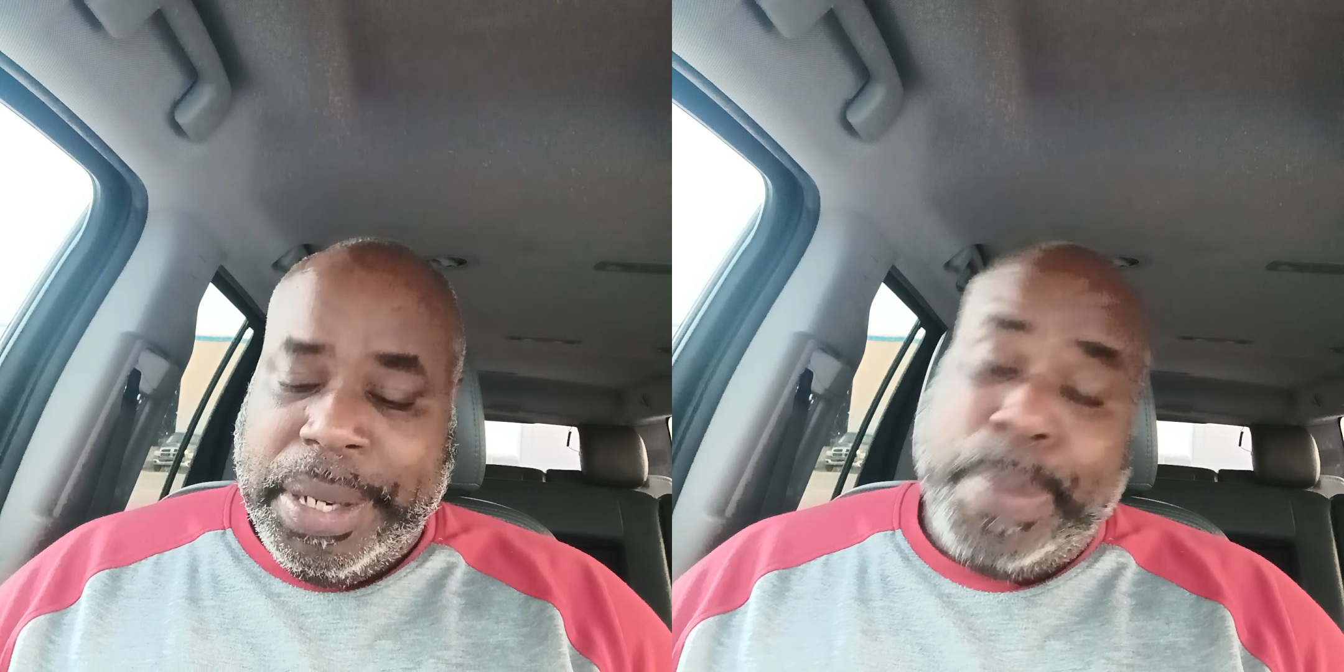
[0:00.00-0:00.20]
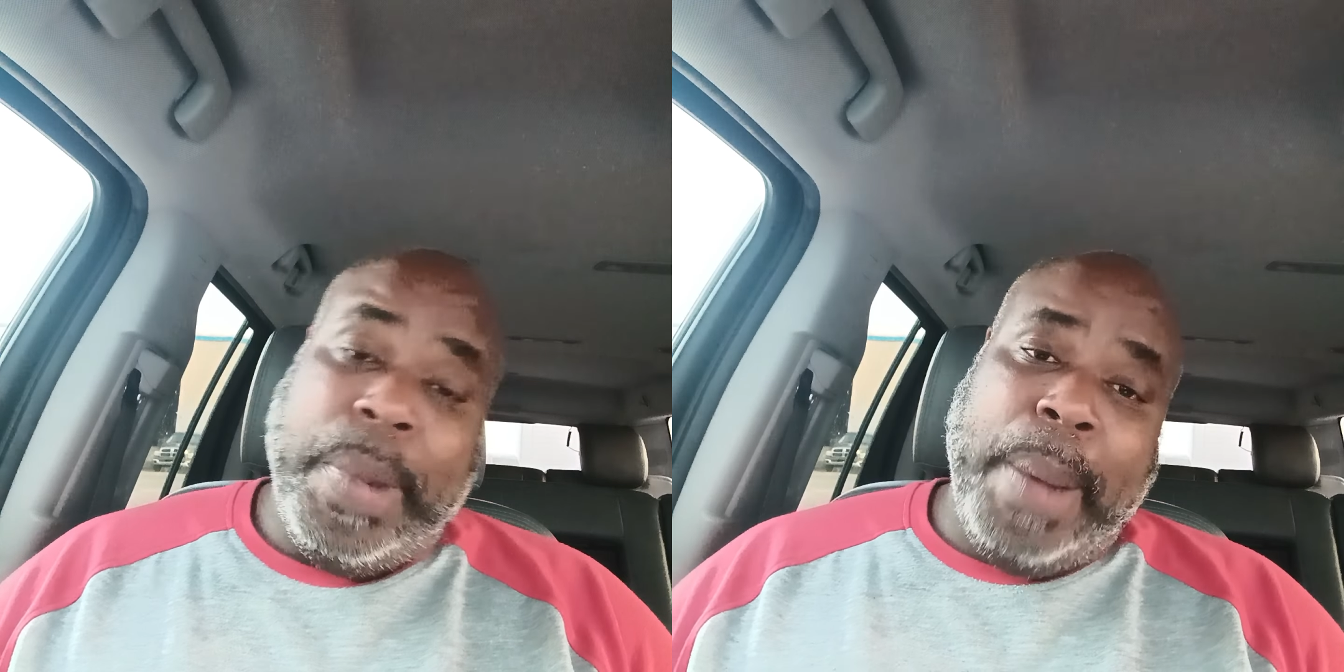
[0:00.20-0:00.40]

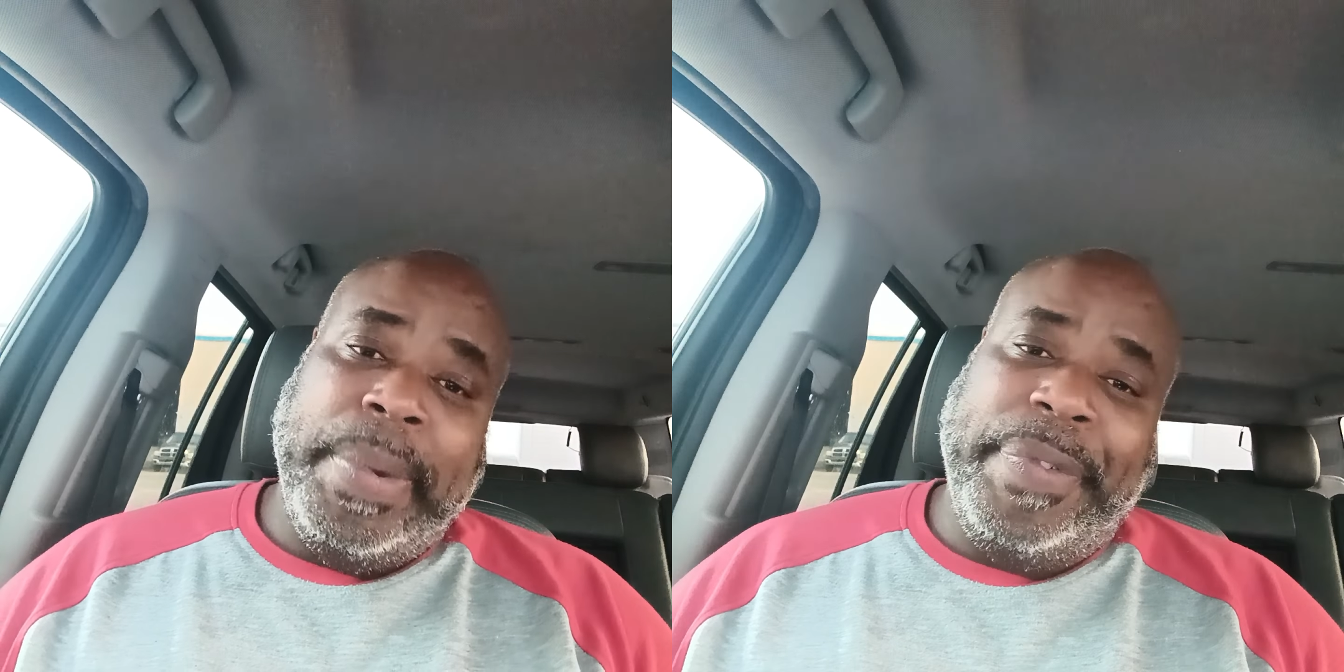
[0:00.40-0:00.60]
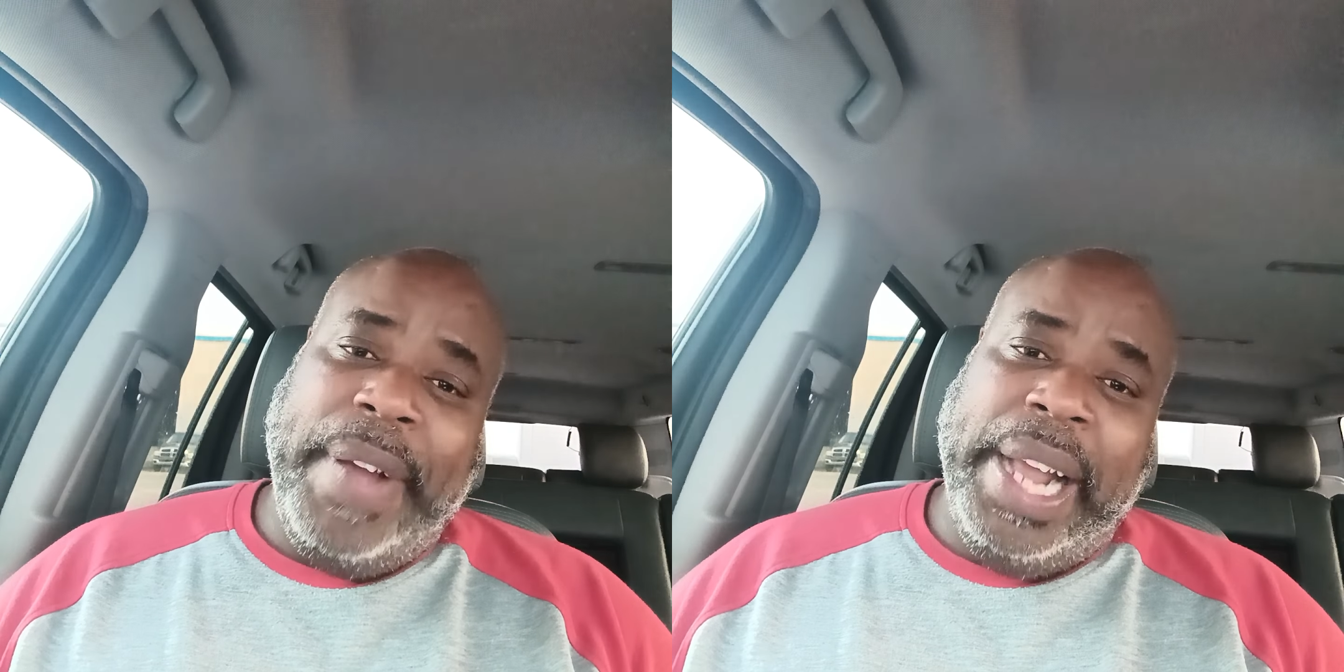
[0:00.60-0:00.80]

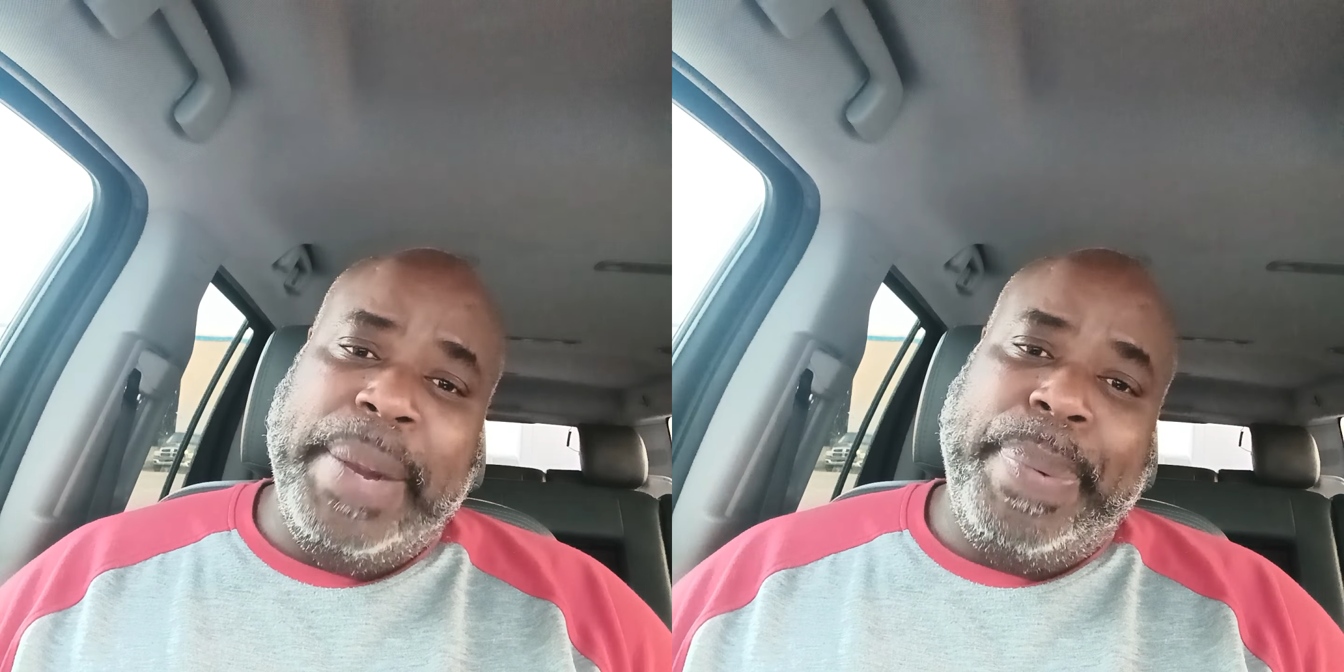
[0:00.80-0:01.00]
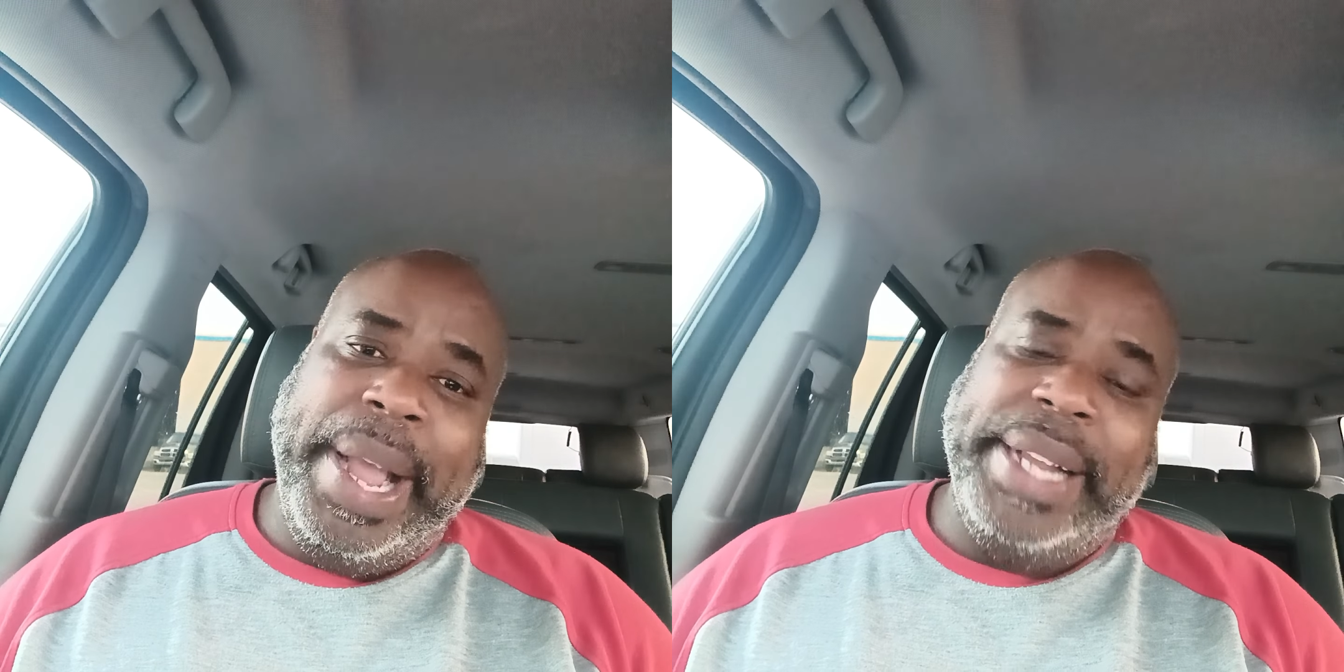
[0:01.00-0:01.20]
Mama finally
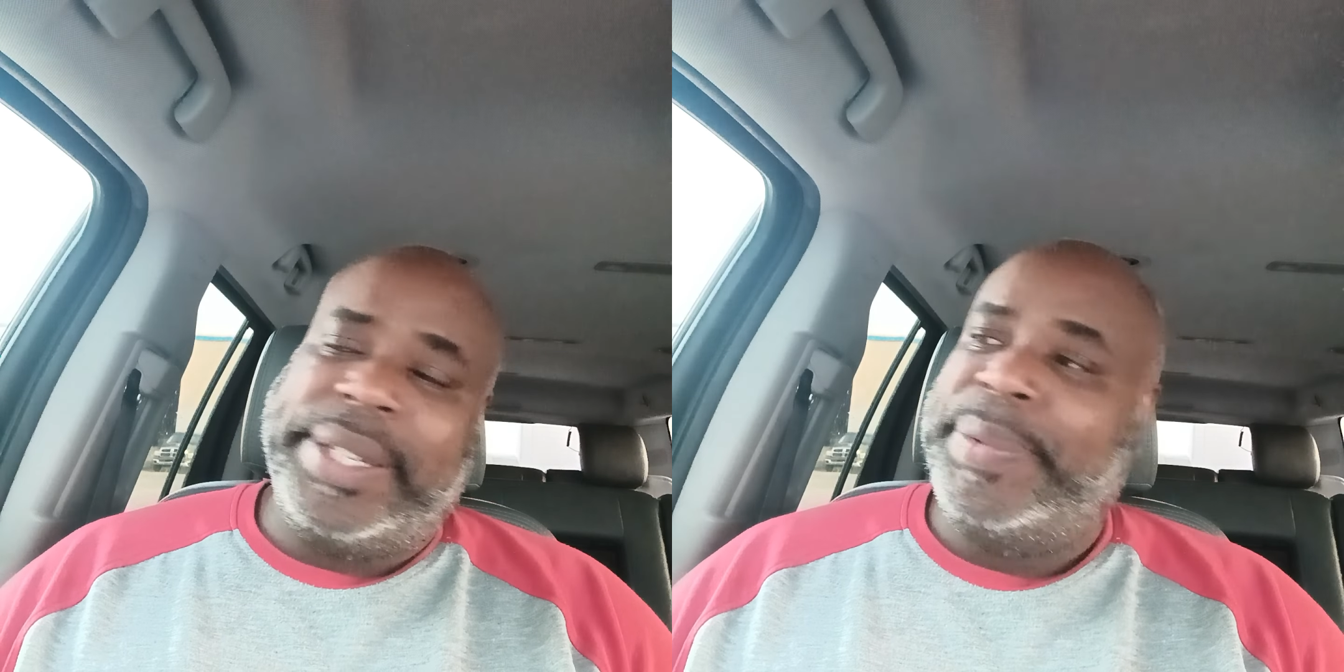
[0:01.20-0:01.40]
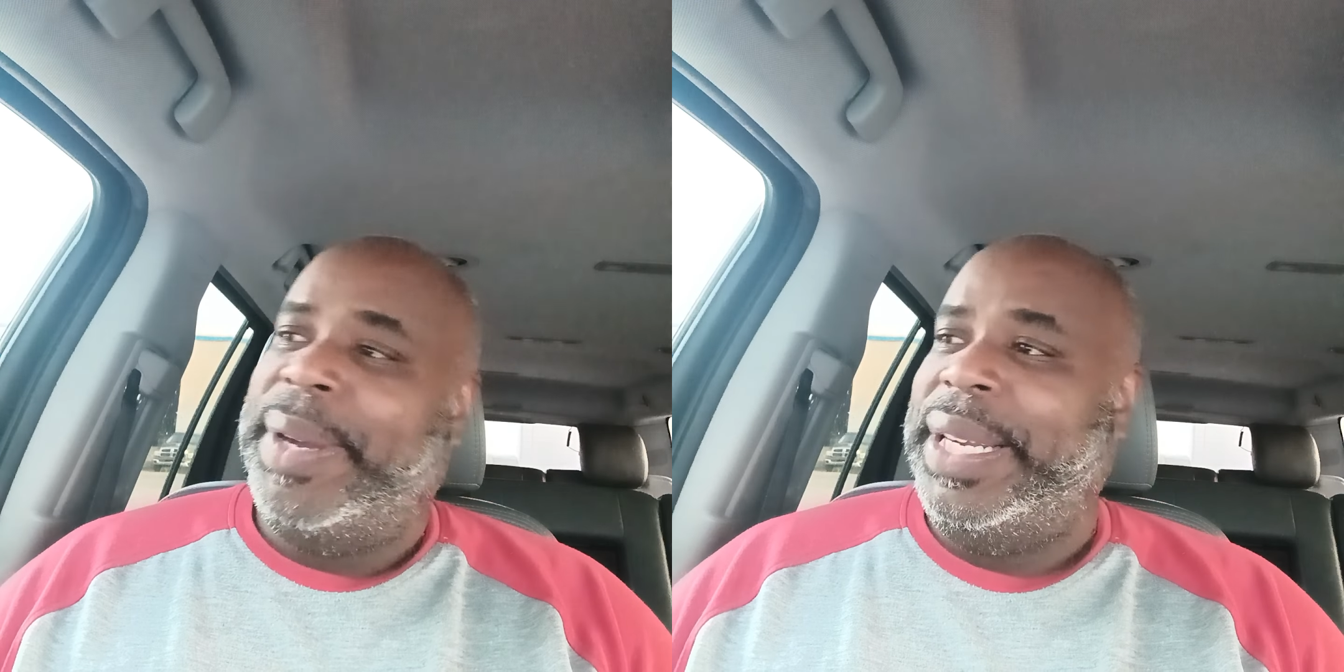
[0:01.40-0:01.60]

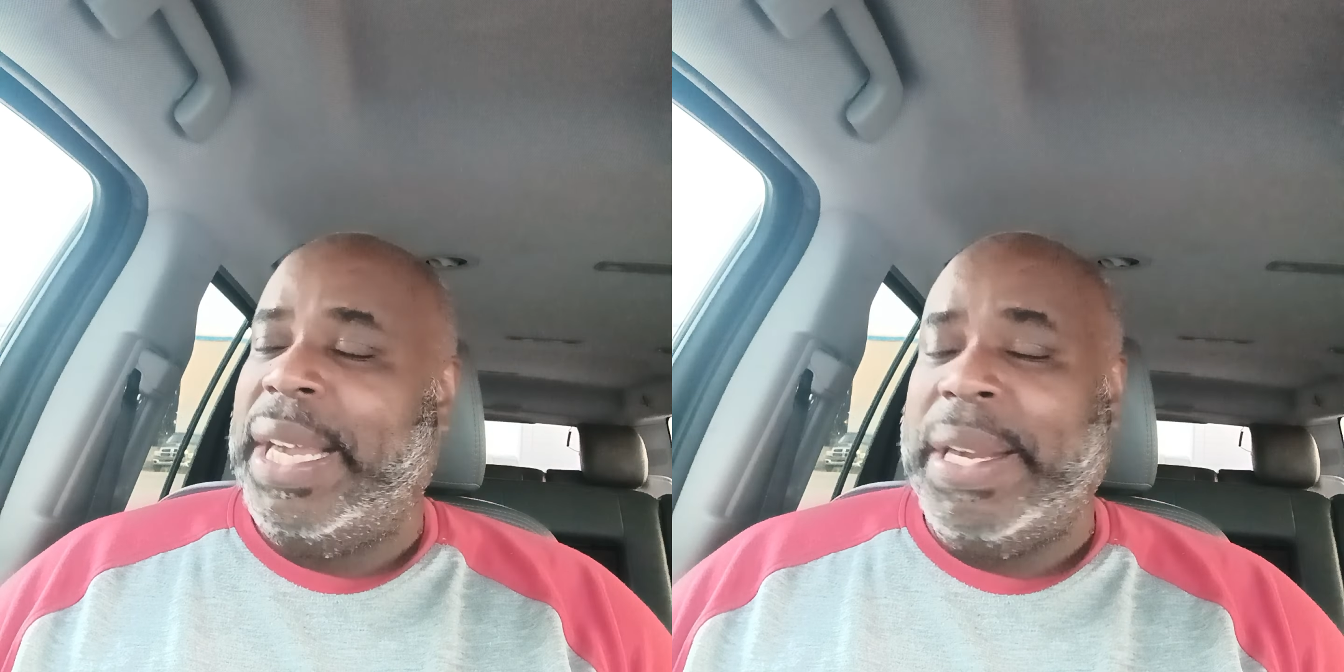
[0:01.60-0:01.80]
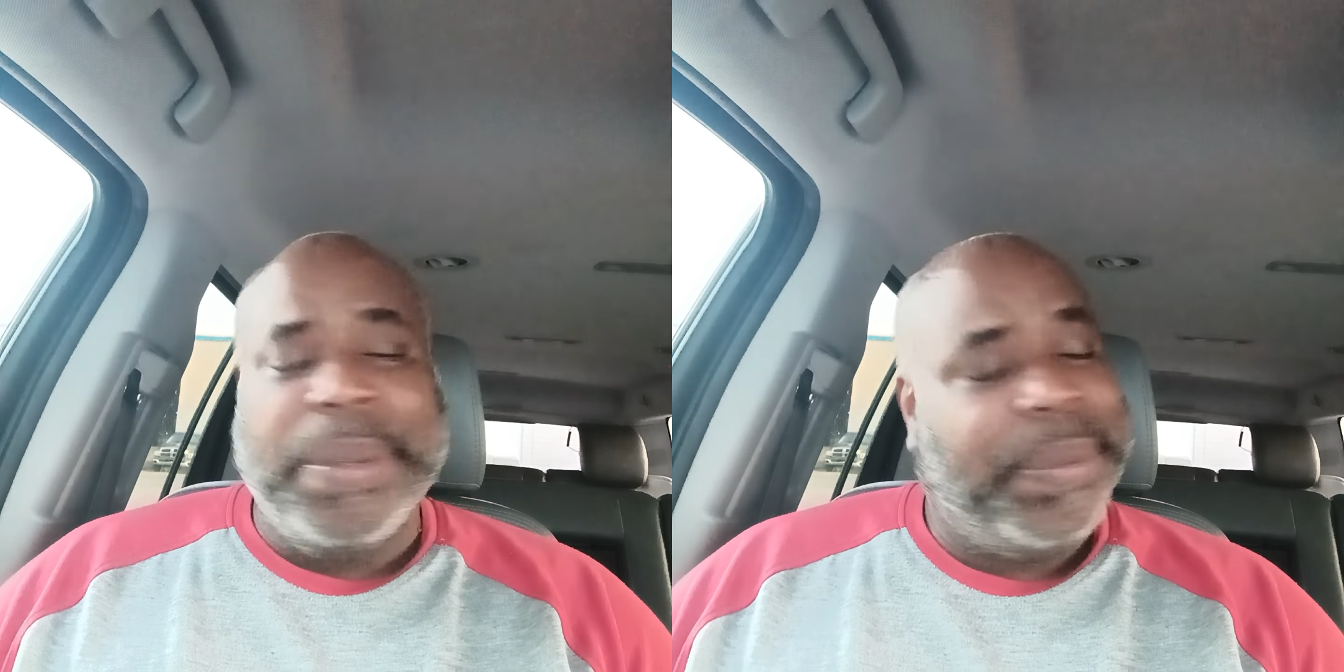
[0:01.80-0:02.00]
passed away,
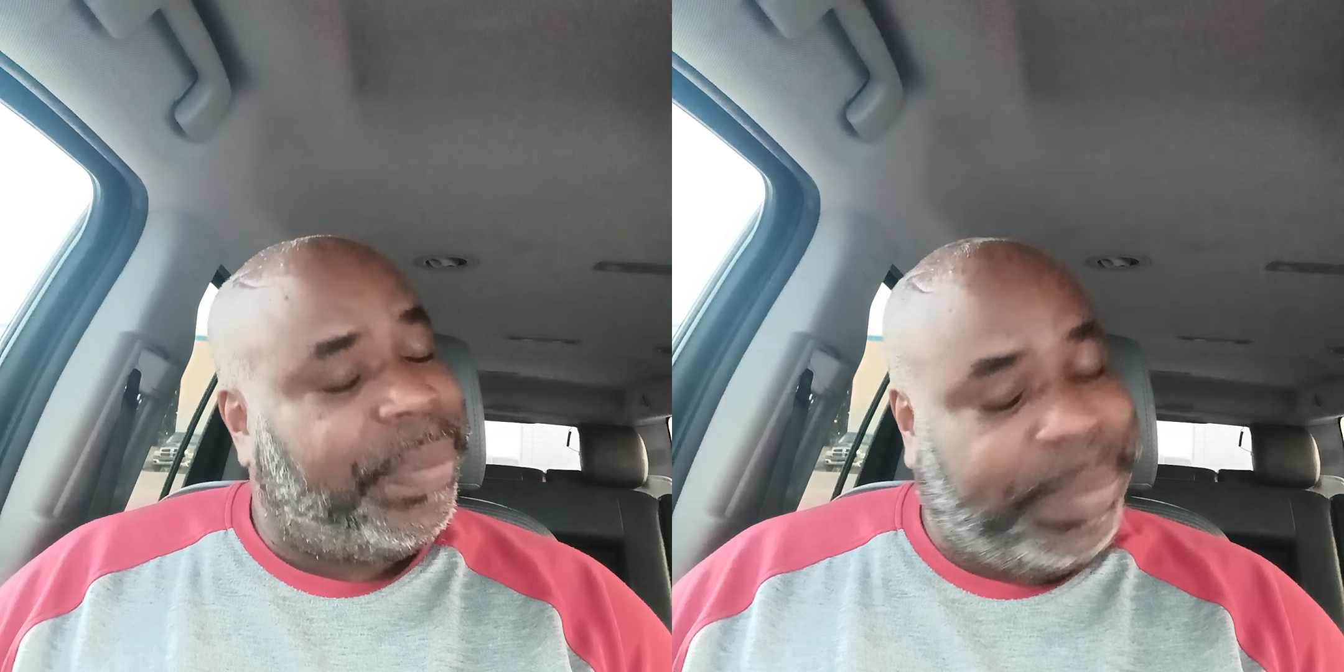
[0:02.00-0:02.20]
y'all.